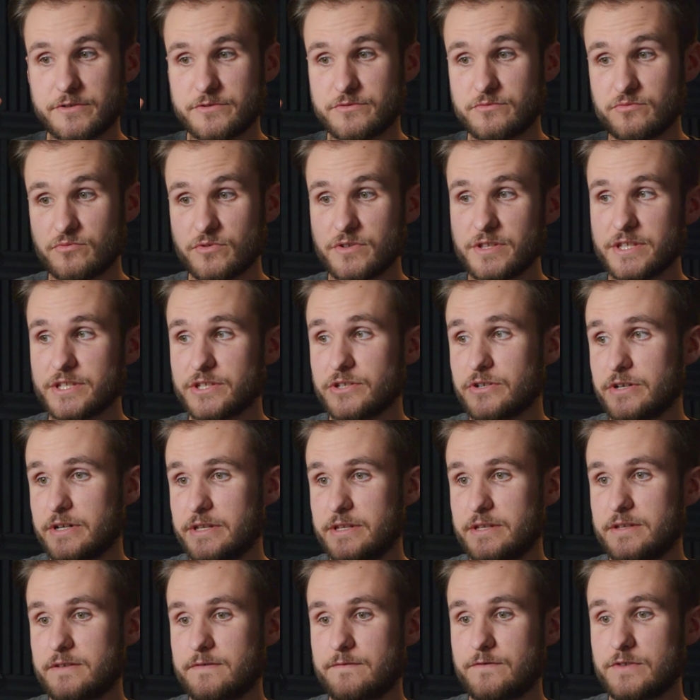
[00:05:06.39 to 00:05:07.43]
is really
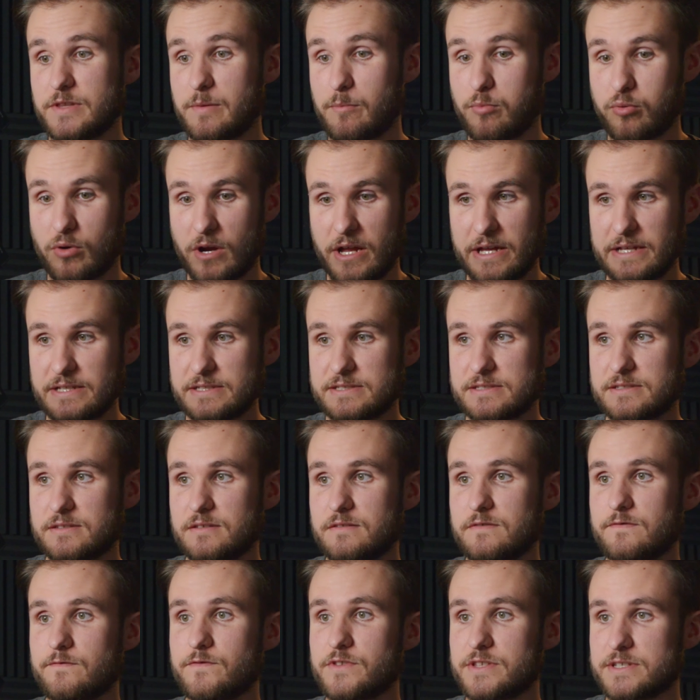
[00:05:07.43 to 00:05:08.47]
good for the price,
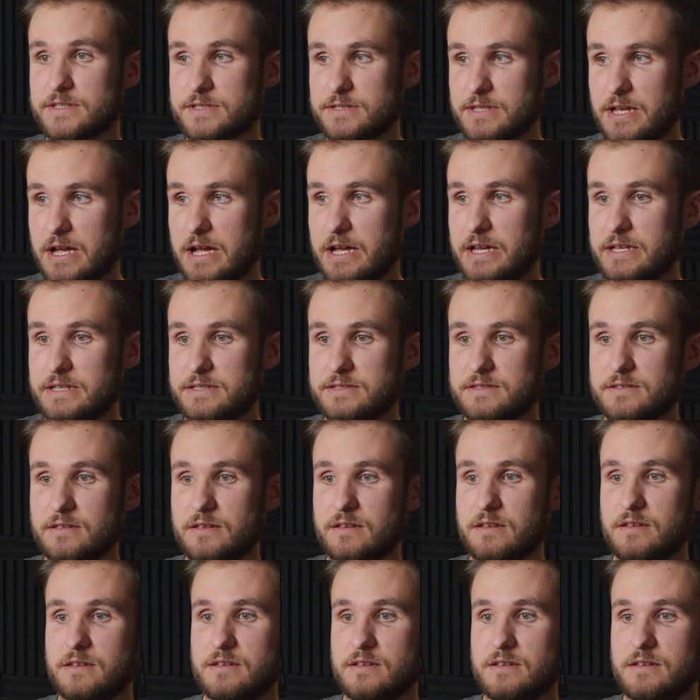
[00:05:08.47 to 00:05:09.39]
for the size.